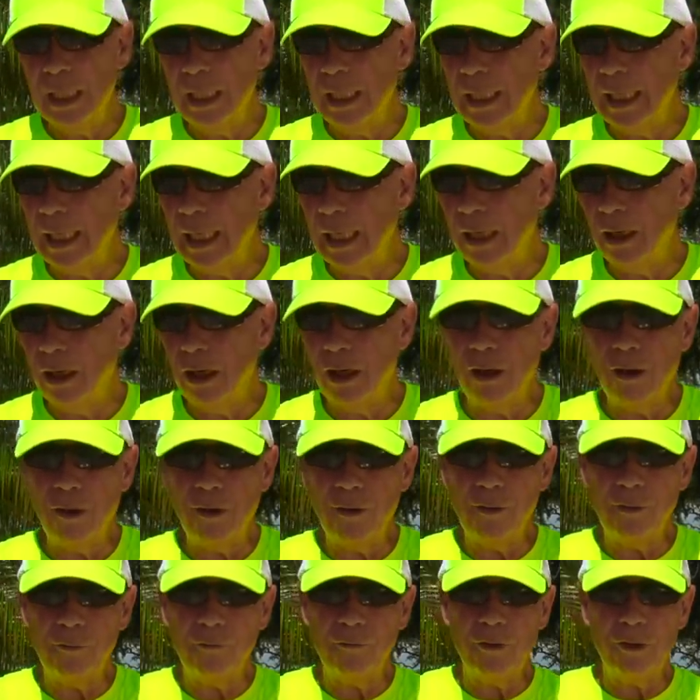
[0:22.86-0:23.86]

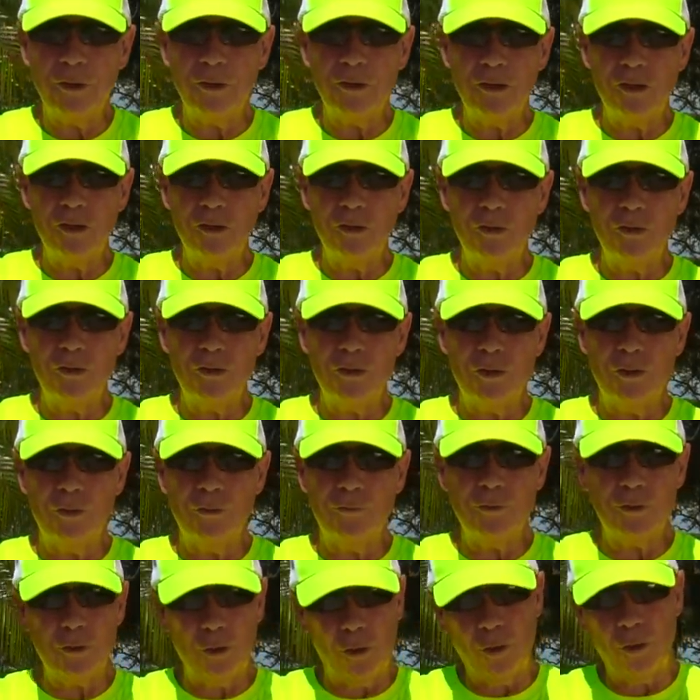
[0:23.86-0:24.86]
all of the virtues
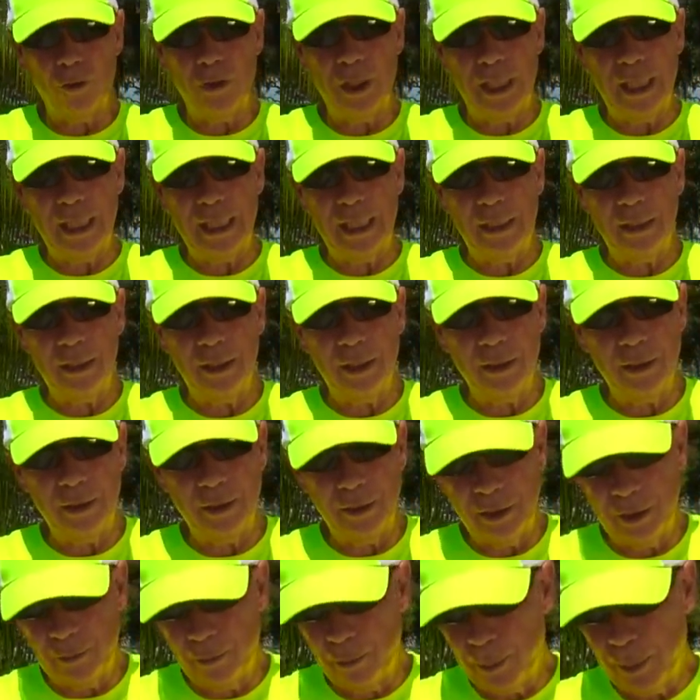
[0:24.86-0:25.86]
of trolling and
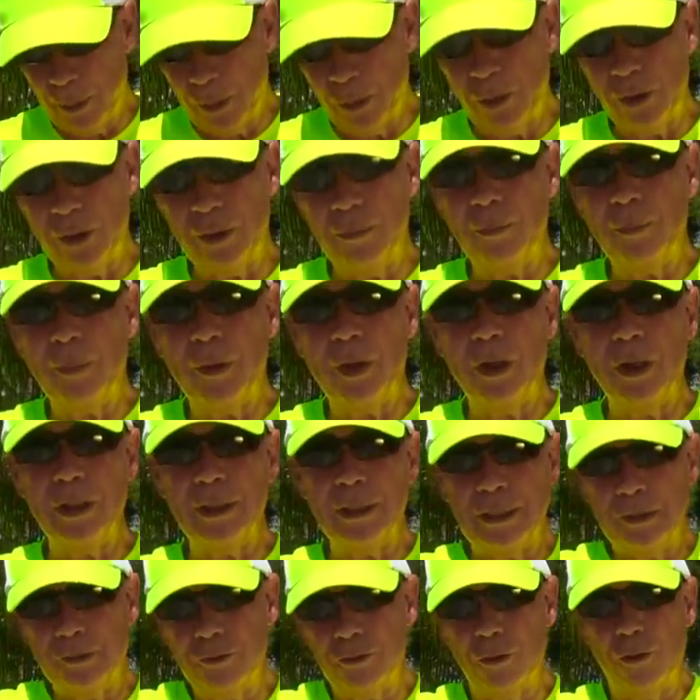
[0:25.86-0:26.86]
the important
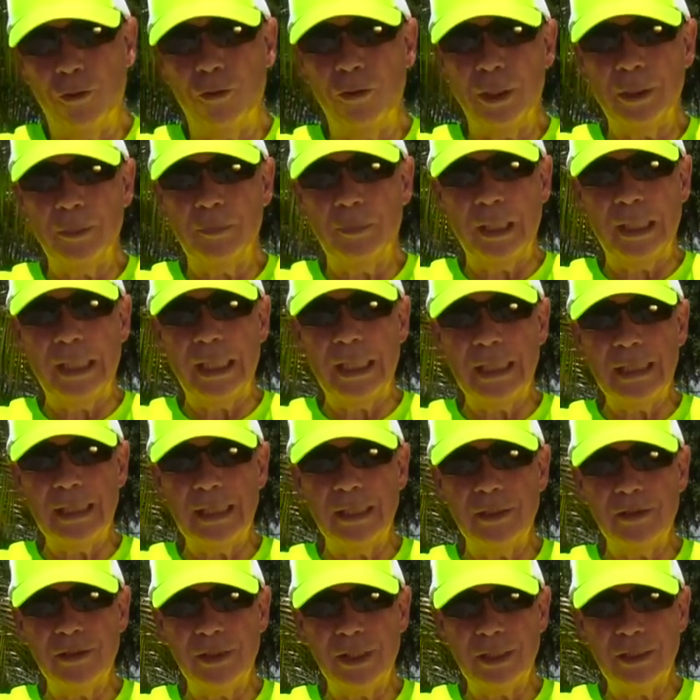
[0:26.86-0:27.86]
part that trolling
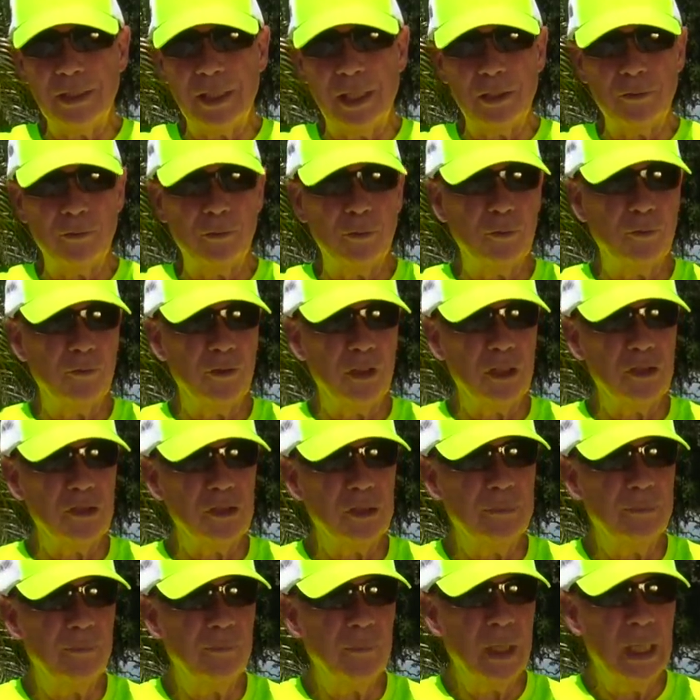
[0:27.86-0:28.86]
plays in successful
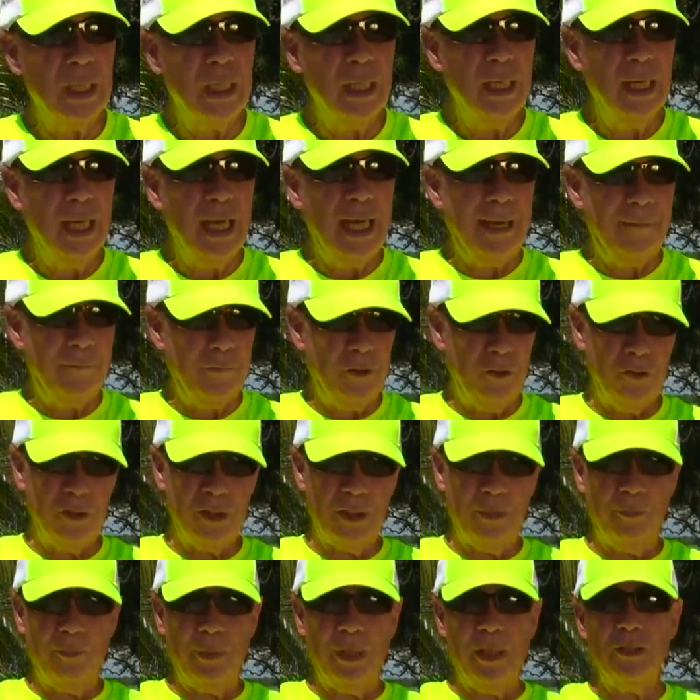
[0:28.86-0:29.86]
fishing. I've
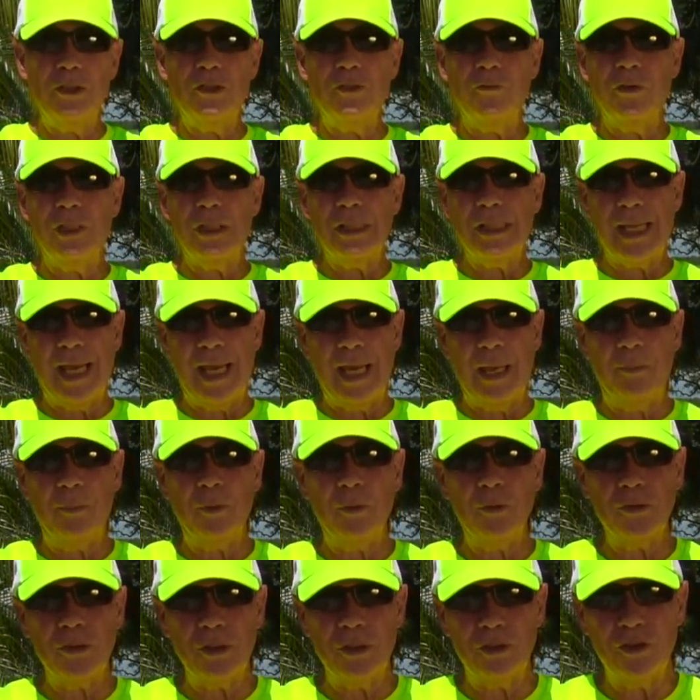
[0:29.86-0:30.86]
used a bunch of
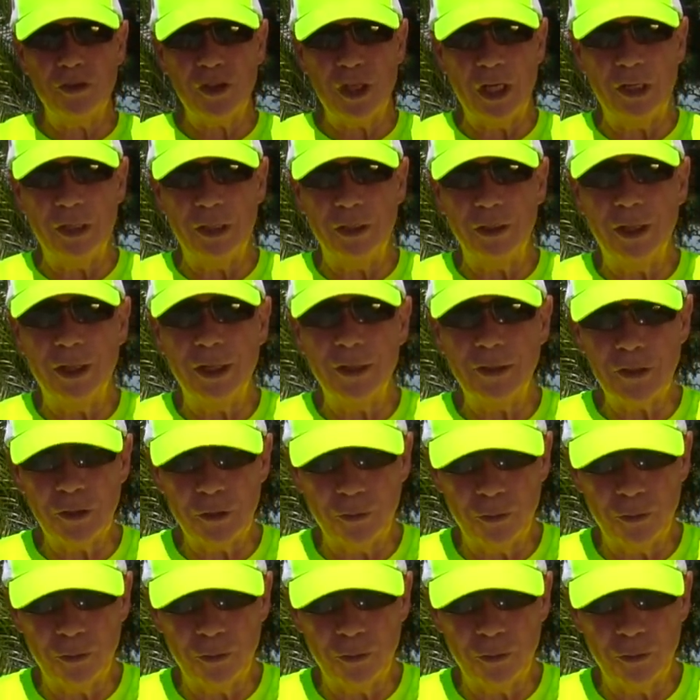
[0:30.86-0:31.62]
examples and shared a lot of